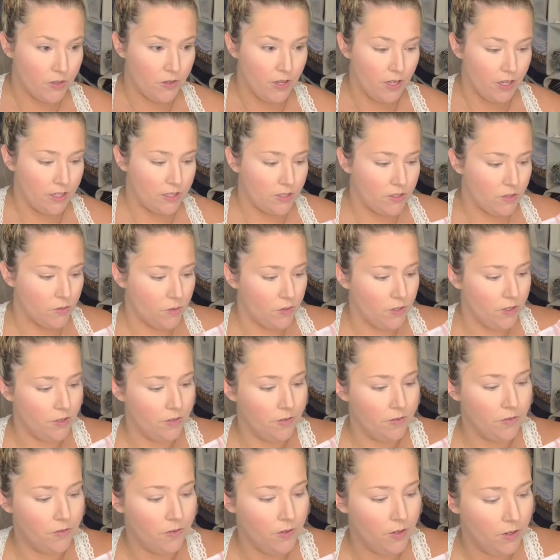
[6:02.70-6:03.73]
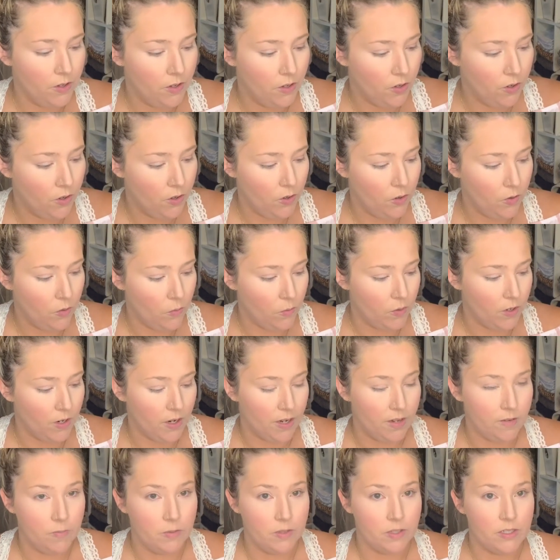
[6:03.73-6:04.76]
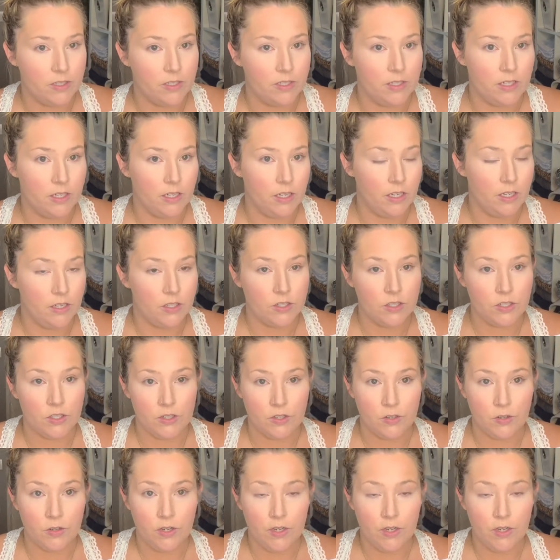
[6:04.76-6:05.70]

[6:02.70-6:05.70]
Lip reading: that's sort of what I've been sticking to.